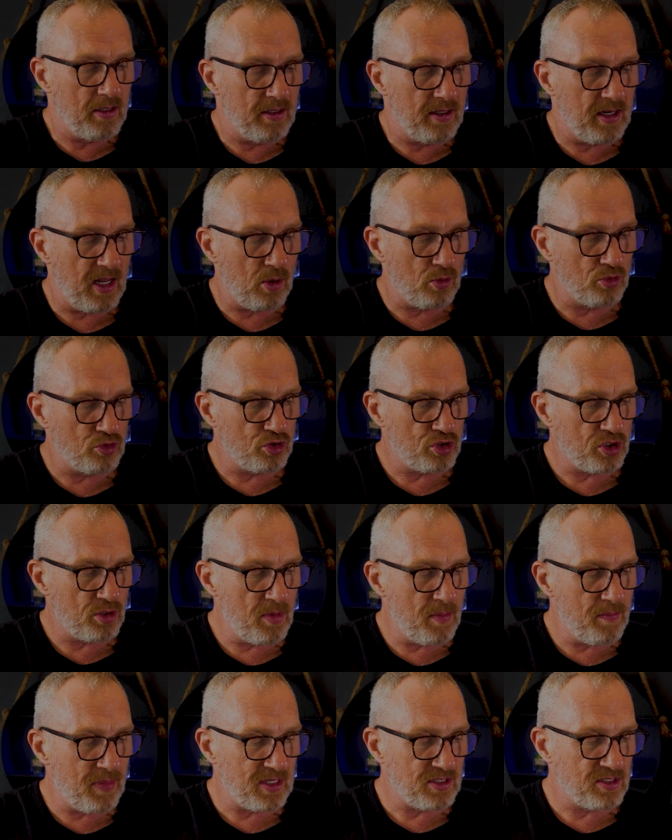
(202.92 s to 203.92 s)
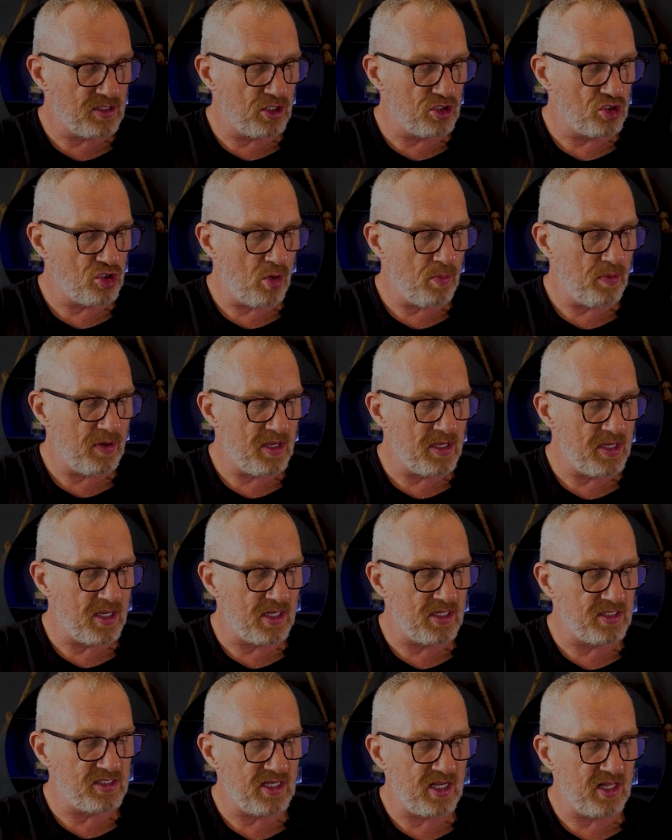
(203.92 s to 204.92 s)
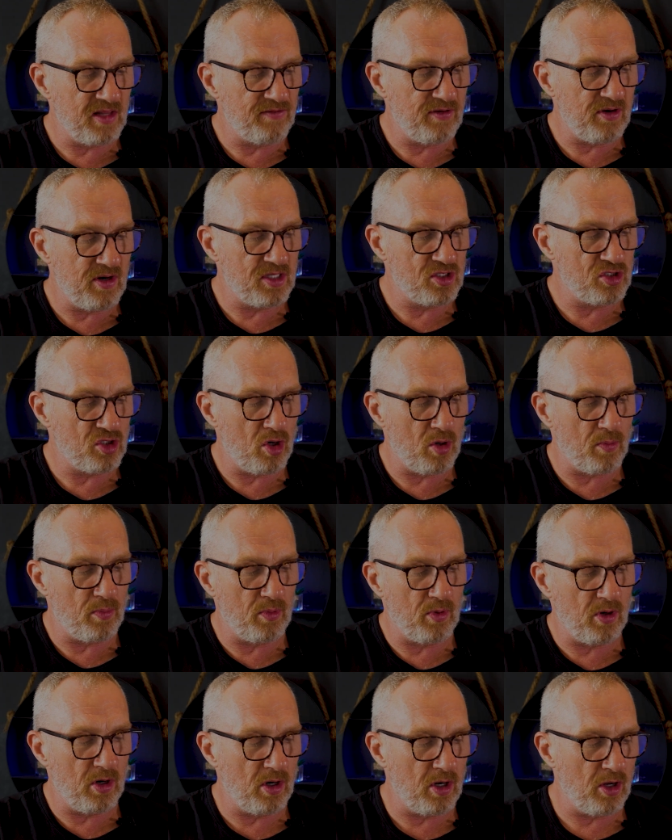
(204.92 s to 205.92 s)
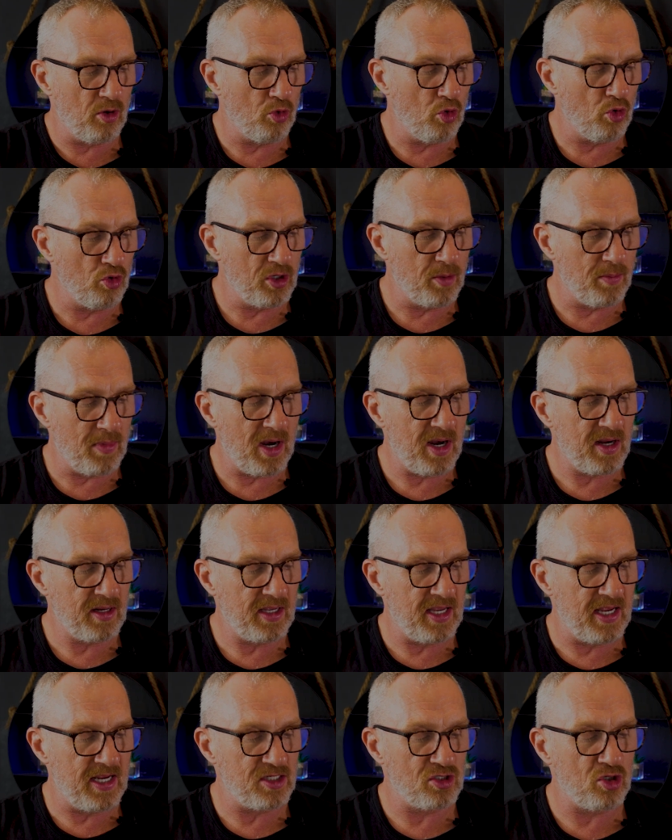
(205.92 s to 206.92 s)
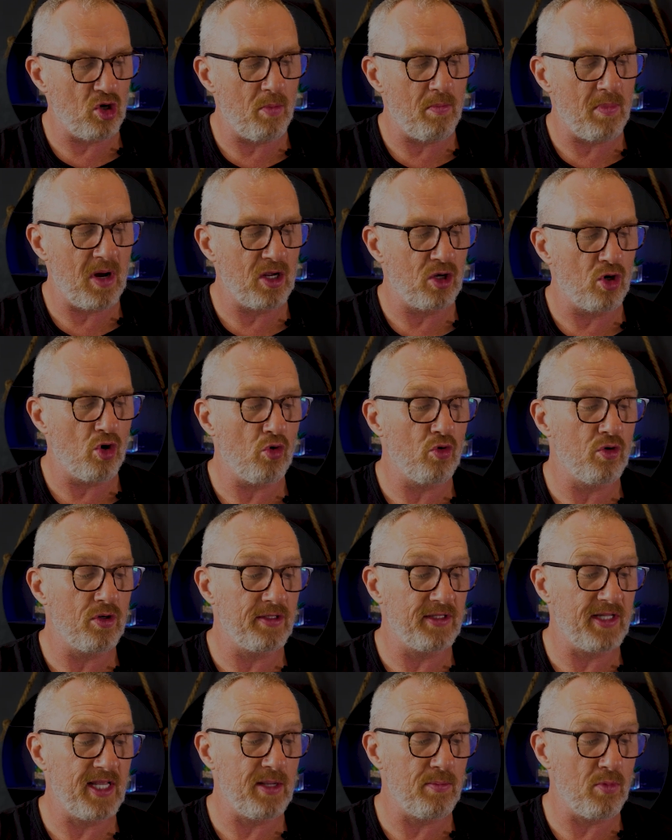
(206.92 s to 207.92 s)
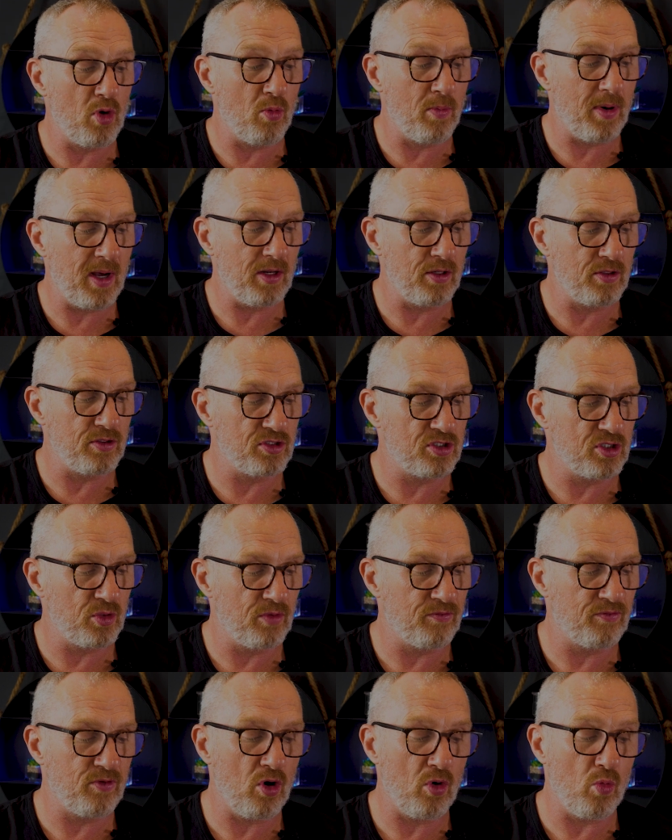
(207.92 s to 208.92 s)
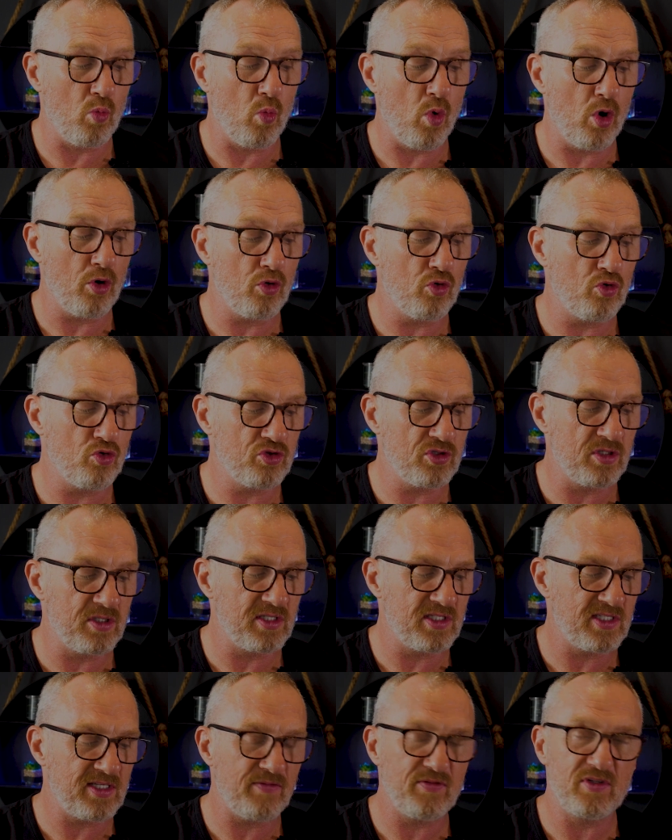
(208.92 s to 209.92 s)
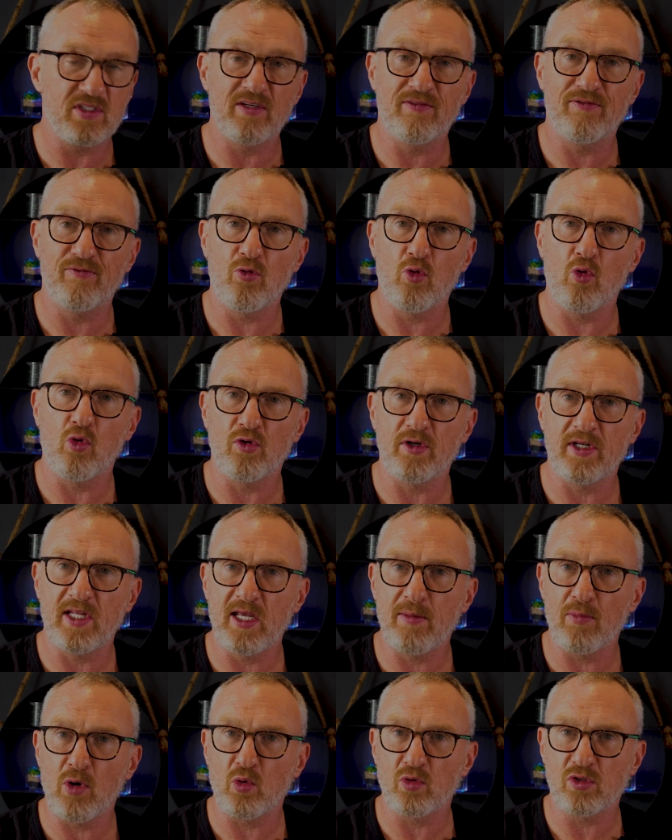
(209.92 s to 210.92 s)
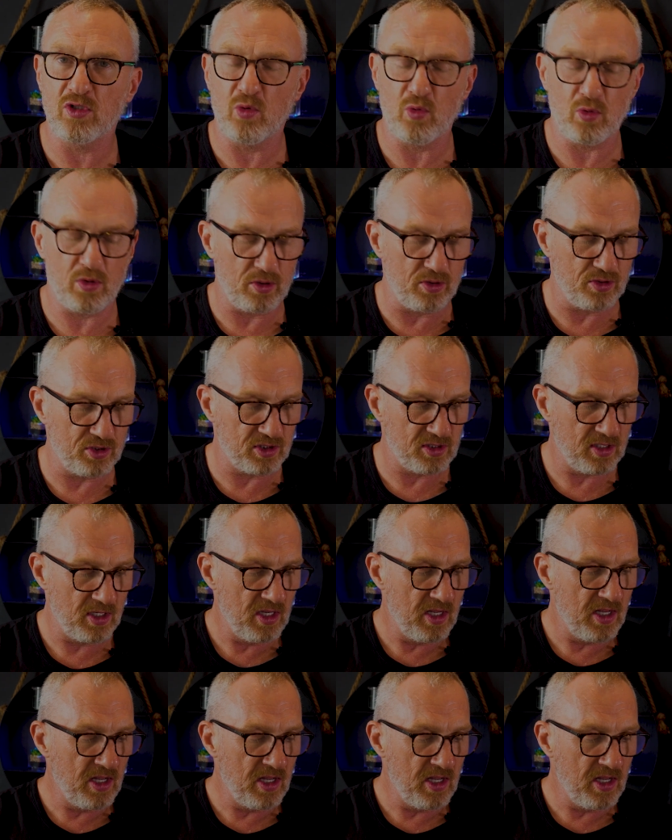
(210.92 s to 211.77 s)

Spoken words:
Now, just coming back to the top here, you can see at the very top under market, it's got my current DIMO balance. So I've got 174 DIMO tokens.